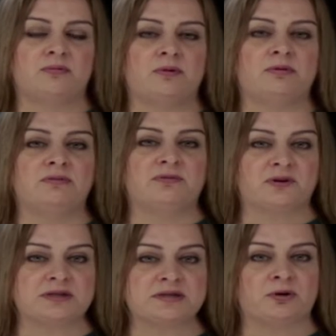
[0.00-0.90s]
We will
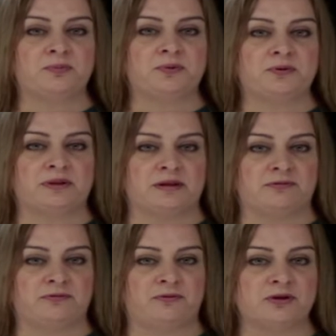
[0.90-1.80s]
first compute the
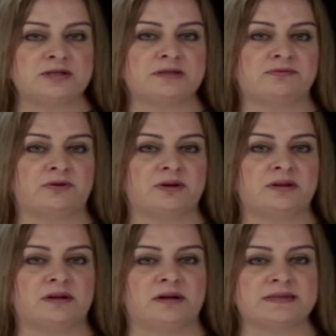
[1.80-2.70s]
first four
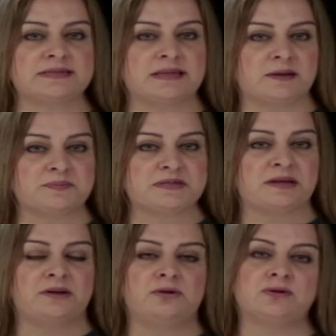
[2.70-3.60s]
steps,
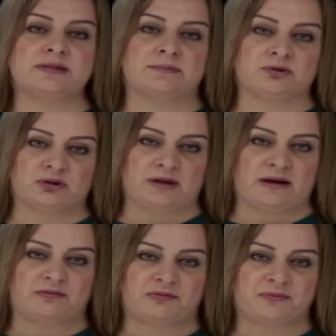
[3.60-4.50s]
use them to
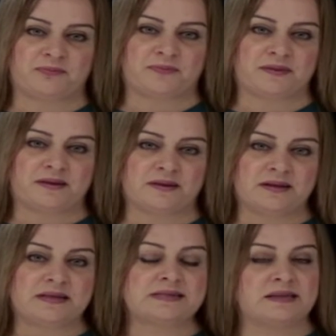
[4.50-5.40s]
graph.
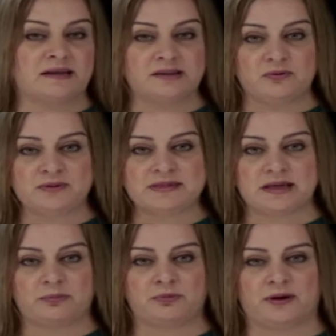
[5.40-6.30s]
Starting with
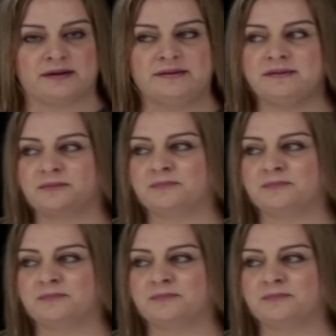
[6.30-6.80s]
step 1.